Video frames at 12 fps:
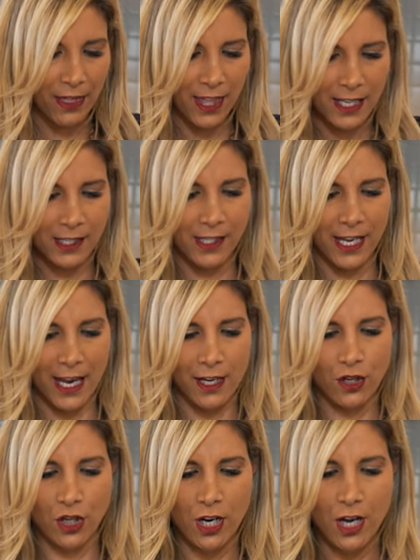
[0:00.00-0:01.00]
this
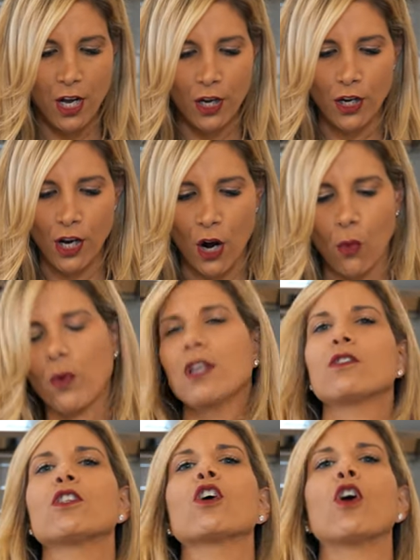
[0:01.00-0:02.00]
dish, you know, we
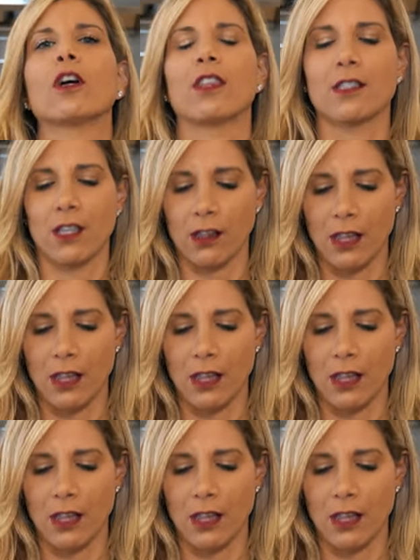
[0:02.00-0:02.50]
used to cook this a